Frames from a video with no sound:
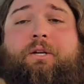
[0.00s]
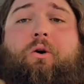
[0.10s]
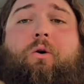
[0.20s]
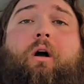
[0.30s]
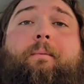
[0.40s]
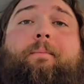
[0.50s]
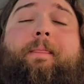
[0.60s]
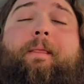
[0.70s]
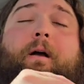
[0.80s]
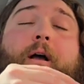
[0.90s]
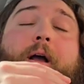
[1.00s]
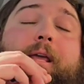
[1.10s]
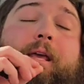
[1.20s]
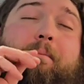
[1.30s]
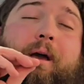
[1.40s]
So
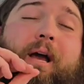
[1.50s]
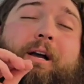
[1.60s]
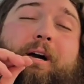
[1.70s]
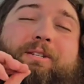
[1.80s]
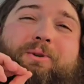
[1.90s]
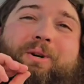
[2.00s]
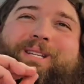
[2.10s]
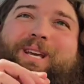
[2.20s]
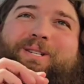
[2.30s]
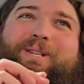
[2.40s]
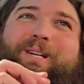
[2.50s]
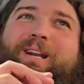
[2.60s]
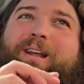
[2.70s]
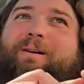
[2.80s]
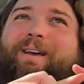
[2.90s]
again, back onto attention.